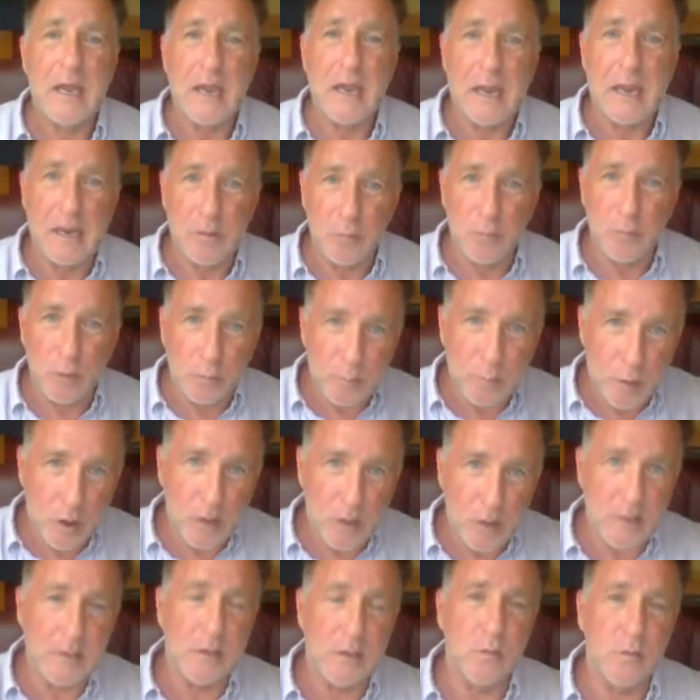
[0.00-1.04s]
and we'll
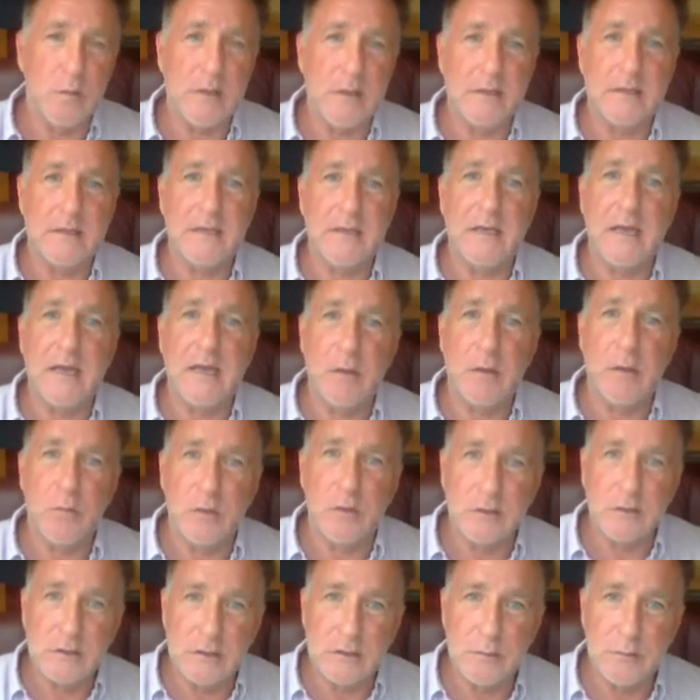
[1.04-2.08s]
partner with you, and
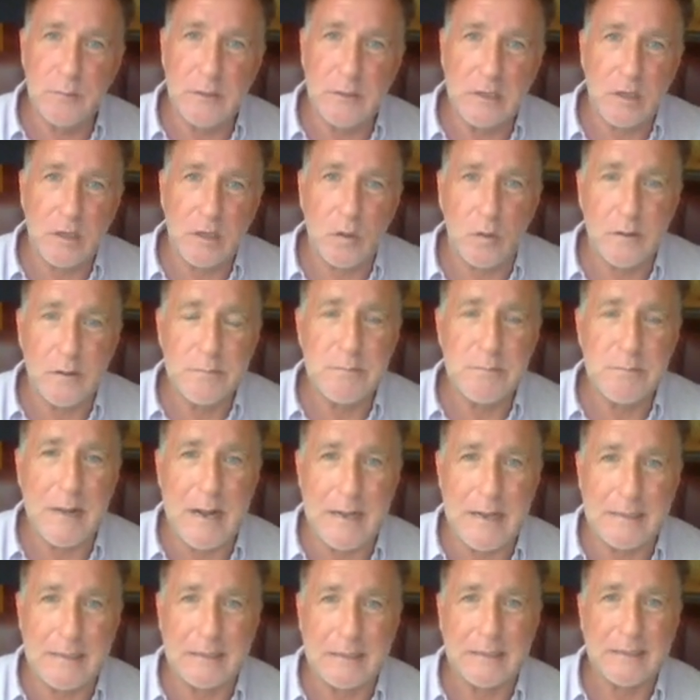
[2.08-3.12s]
we'll do Bitcoin
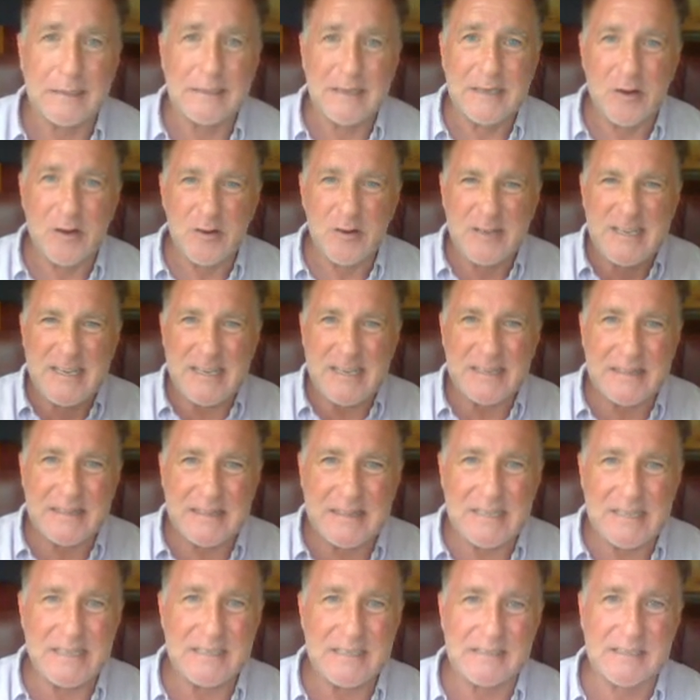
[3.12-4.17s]
mining. Now, get
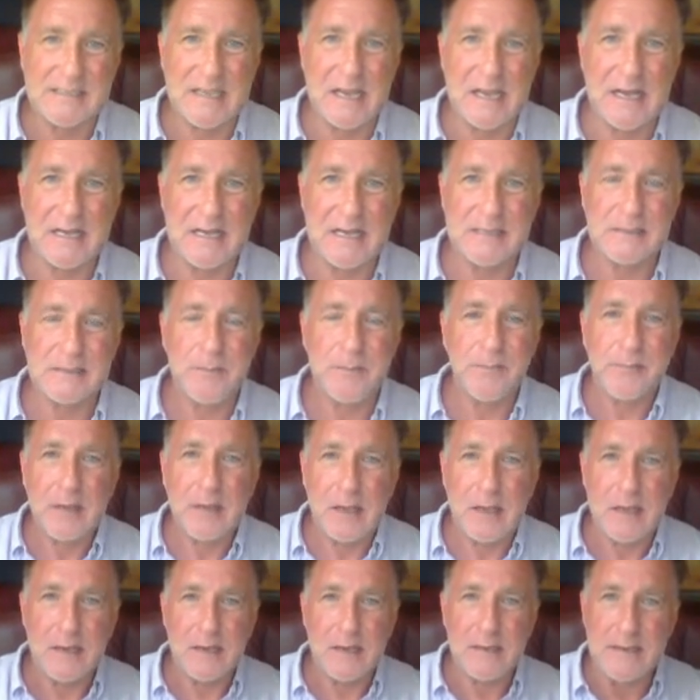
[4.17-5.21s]
this, guys.
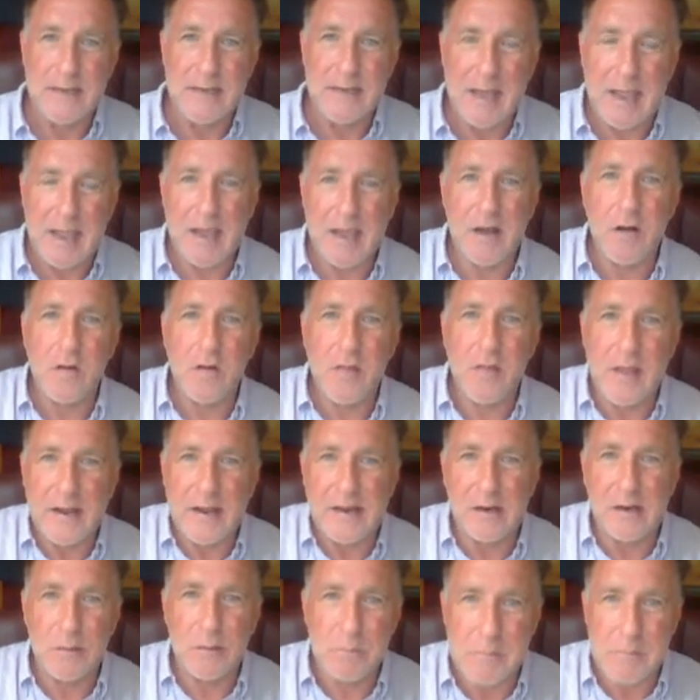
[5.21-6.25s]
Now they
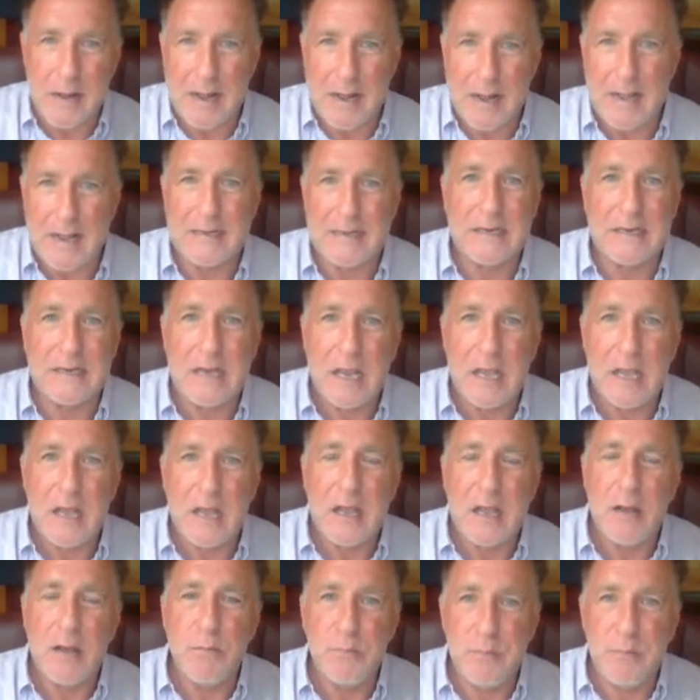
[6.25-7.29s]
are mining
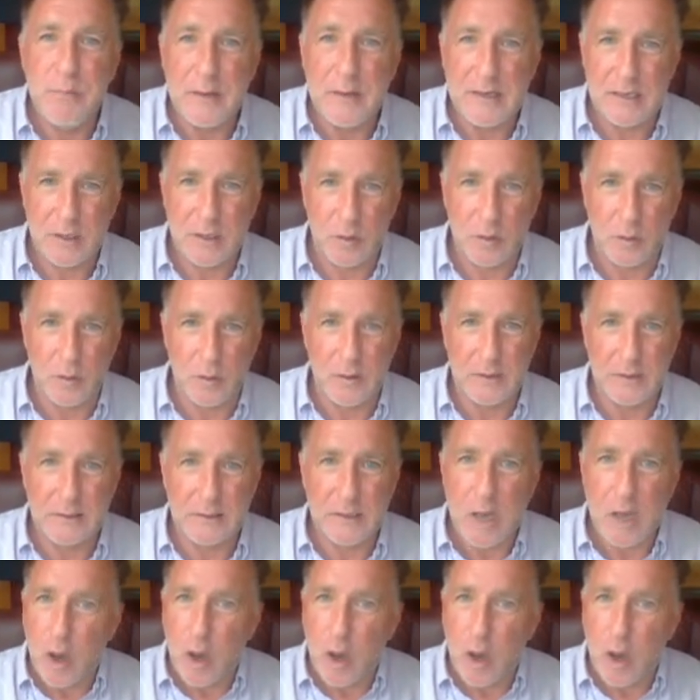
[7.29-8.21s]
Bitcoin